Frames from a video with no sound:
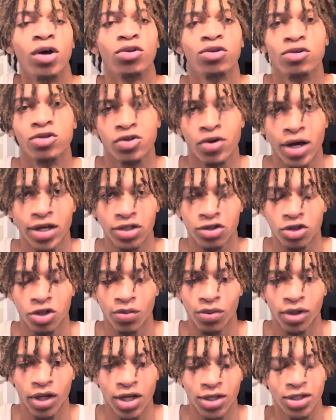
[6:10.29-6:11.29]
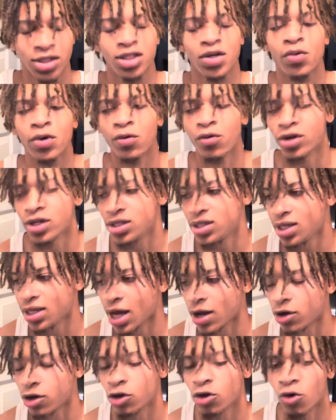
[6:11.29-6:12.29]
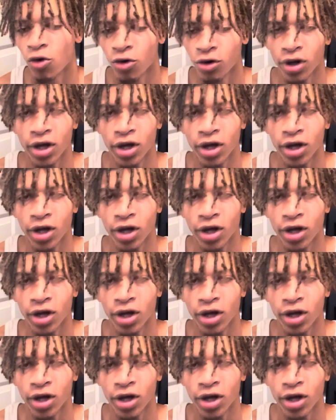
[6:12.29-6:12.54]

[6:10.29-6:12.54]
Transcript: through trials and tribulations and we wanna sit out in the corner